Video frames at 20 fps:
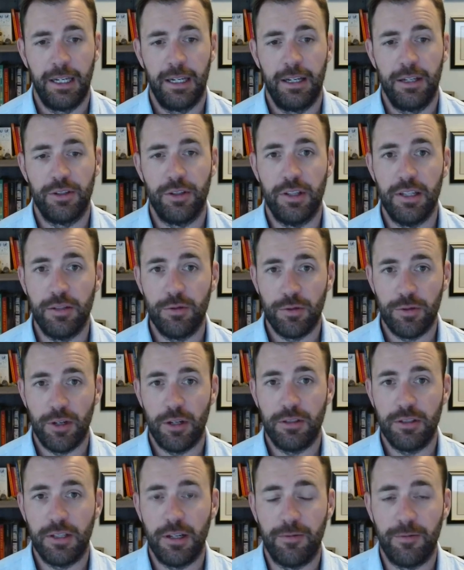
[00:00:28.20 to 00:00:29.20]
So these
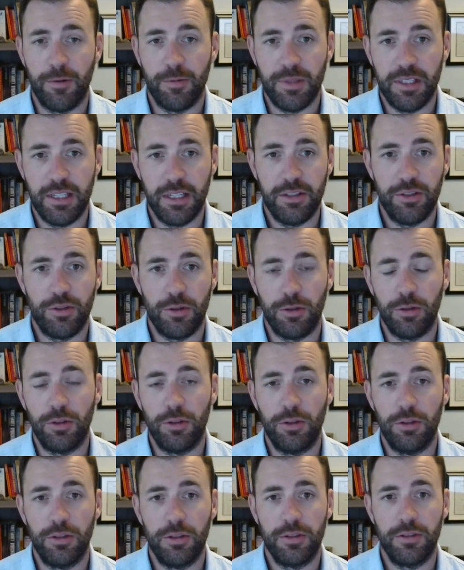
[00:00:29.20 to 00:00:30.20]
results come from 6 drill
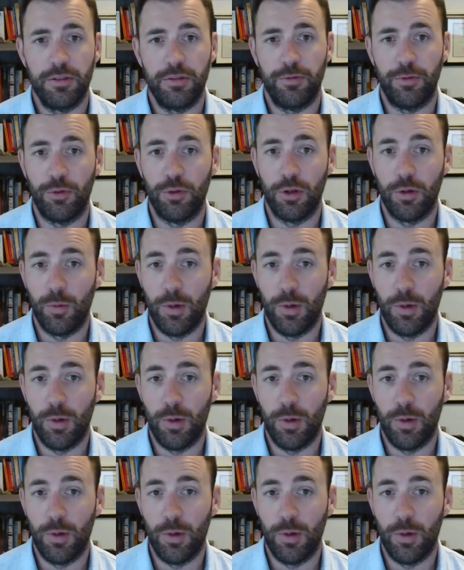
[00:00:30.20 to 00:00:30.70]
holes for